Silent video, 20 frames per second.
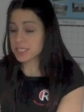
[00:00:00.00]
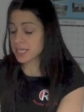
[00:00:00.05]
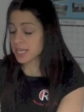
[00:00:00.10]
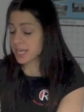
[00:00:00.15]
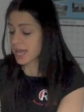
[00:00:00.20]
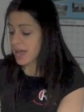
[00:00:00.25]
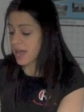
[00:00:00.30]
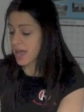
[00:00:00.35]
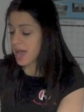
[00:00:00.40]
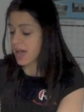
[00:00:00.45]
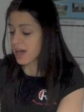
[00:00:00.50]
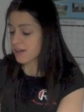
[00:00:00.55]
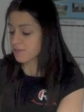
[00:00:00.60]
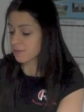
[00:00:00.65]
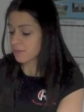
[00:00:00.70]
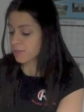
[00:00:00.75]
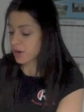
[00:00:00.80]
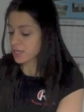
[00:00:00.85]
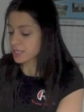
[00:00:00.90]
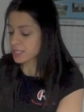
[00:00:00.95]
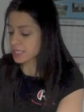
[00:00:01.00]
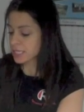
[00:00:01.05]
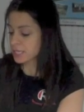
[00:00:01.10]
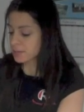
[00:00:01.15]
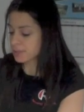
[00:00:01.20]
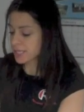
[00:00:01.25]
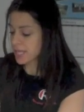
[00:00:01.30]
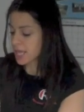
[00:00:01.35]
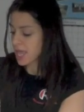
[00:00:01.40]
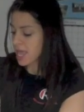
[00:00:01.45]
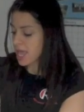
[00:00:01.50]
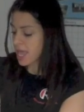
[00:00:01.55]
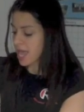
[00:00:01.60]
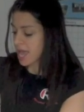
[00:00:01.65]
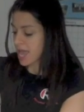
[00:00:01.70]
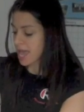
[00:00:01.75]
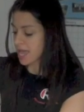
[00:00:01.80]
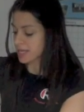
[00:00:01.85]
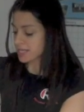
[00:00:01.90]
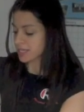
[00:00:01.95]
Today I have parsnips
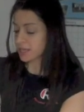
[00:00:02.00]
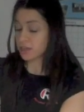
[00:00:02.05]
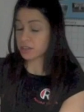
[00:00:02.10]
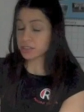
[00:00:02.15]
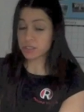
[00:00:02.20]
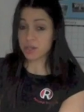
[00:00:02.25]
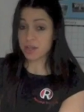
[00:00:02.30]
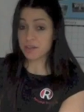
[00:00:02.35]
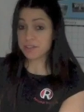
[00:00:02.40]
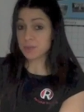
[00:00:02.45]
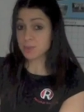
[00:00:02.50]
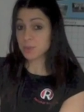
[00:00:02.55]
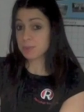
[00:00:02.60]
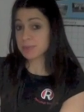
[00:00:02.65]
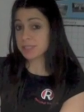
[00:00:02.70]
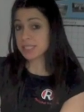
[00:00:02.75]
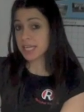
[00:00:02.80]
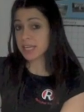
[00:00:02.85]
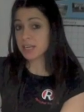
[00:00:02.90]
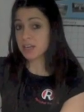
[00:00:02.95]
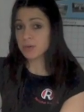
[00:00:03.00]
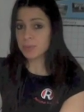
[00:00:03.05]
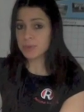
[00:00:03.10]
and I also have sweet potato